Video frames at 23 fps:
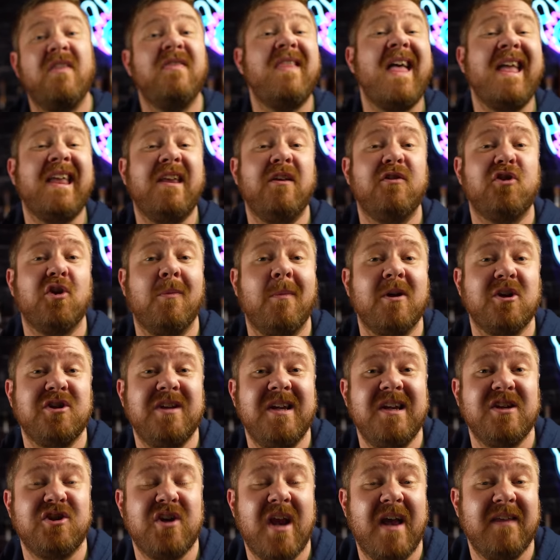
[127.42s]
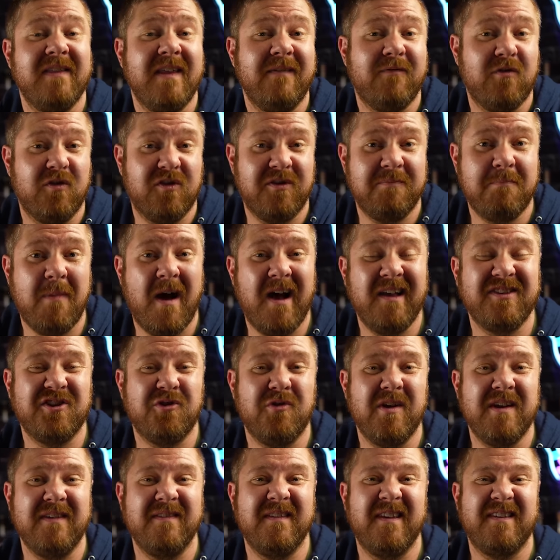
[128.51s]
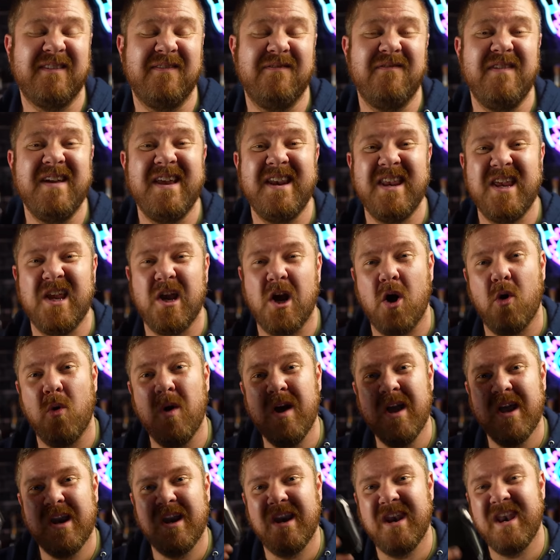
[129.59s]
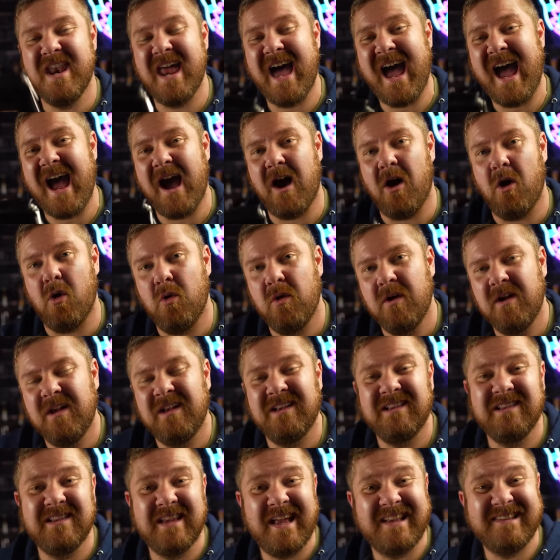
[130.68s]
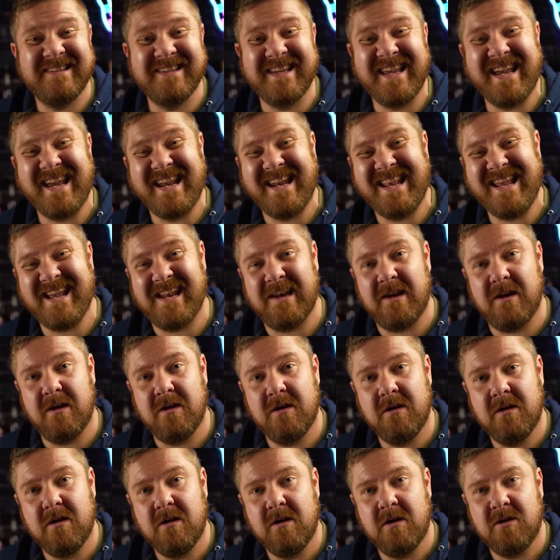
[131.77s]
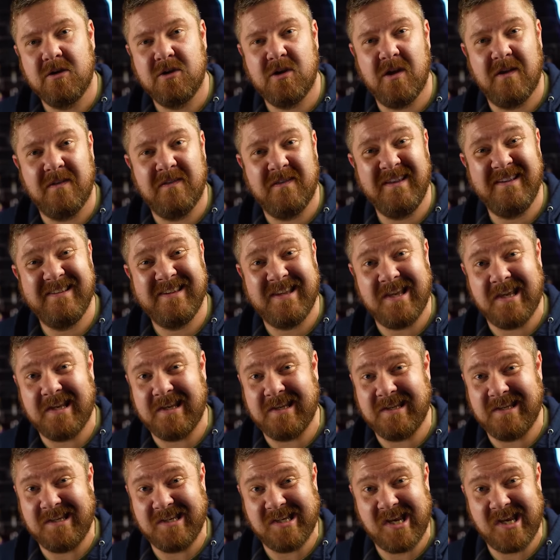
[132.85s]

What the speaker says: Thank you so much, Tish Hanley, for sponsoring this video. Now, let's get in to these hidden